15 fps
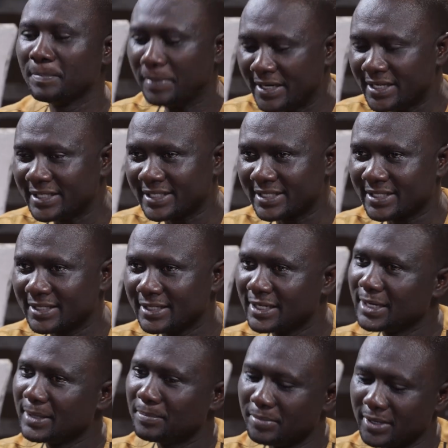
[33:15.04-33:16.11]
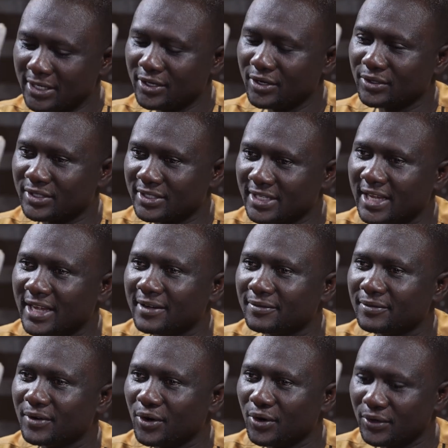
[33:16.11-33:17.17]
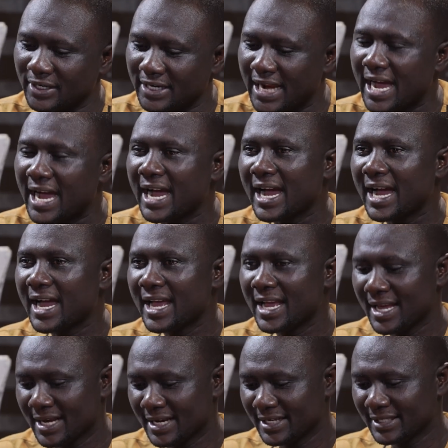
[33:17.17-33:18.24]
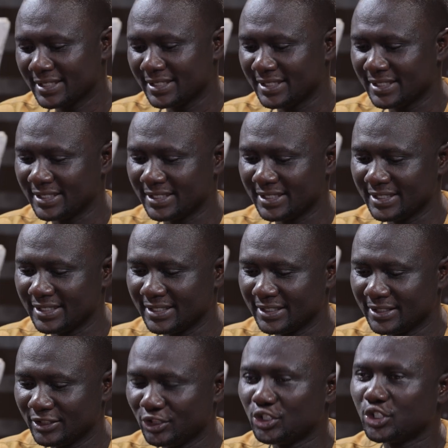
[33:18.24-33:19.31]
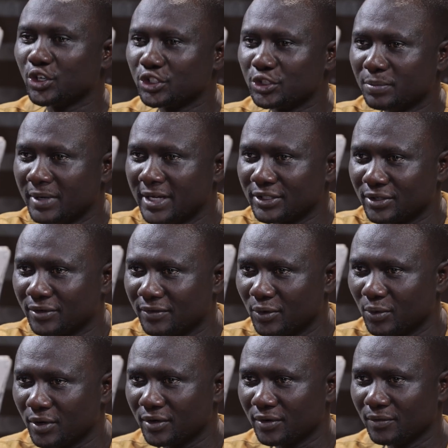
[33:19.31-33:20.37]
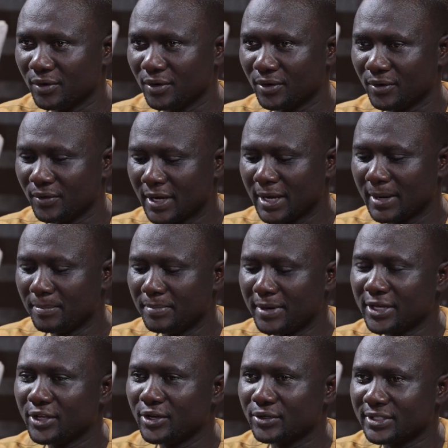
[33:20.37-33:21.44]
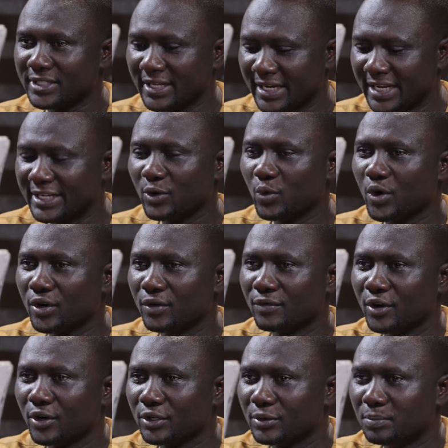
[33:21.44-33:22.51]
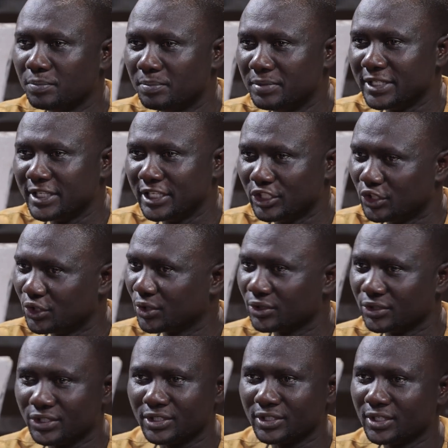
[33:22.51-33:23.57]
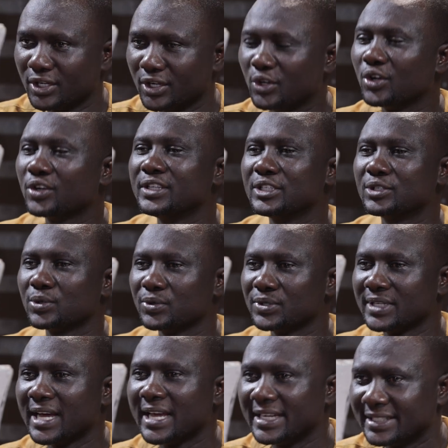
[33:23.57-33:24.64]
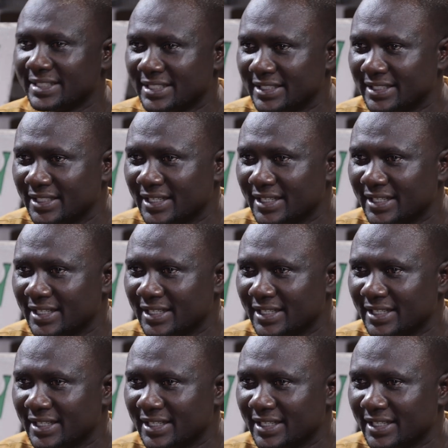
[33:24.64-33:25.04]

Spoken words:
Please bring yourself under the judgment of the word of God. Bring yourself, let the word of God be the judge, not the society.